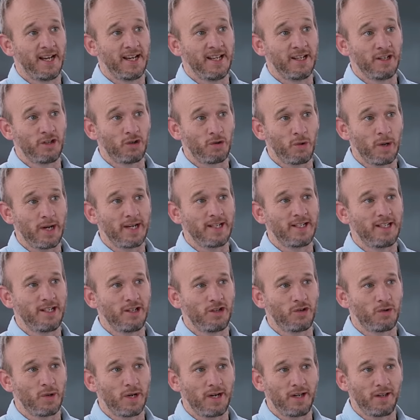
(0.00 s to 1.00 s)
in
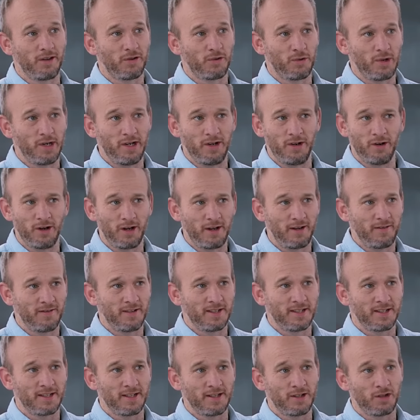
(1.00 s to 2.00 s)
2023, not even
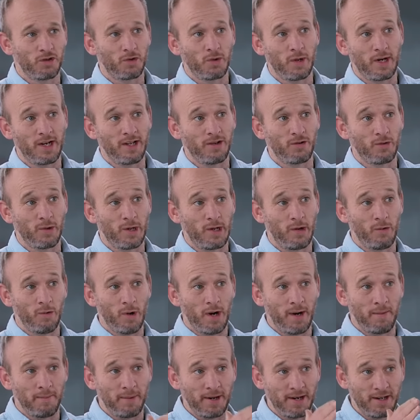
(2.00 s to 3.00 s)
since
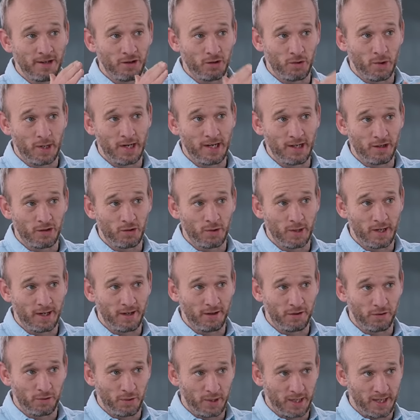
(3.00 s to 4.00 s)
2021, but in
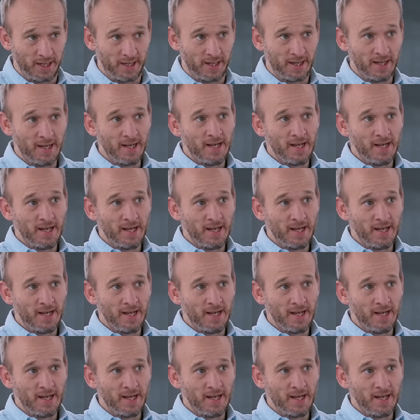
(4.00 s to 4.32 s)
2023.